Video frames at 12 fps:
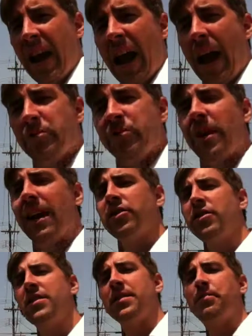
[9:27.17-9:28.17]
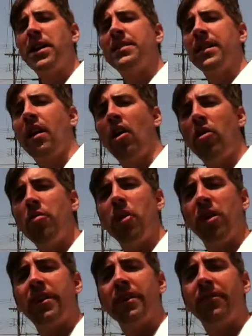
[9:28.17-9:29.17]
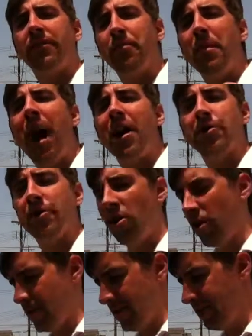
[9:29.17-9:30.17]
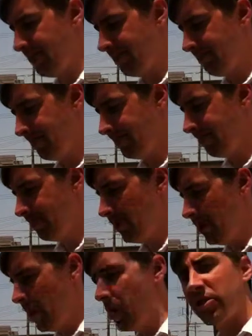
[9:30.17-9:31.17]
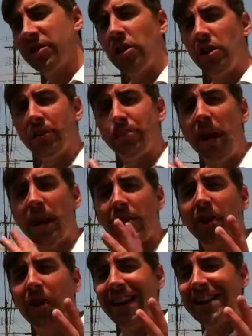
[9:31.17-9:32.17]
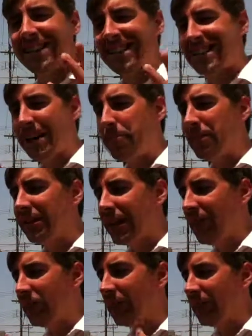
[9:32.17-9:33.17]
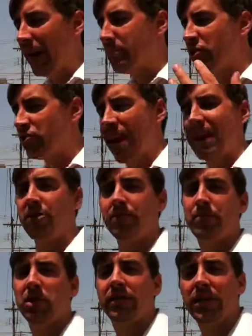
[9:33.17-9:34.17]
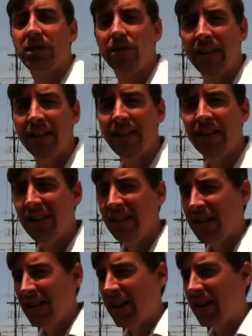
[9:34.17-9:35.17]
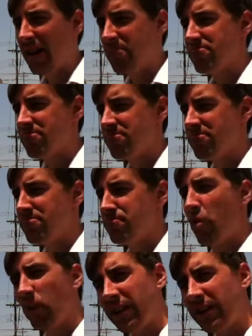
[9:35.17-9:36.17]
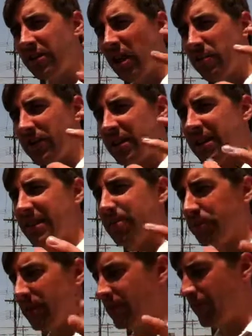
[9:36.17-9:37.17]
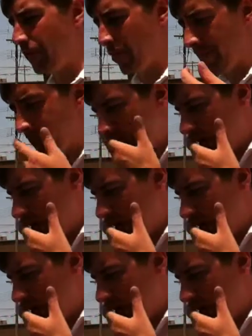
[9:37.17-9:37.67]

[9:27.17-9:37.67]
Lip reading: Abstraction is a basic hallmark of modern art. Almost all modern art has some level of abstraction built into it. But we're going to start with the simplest form.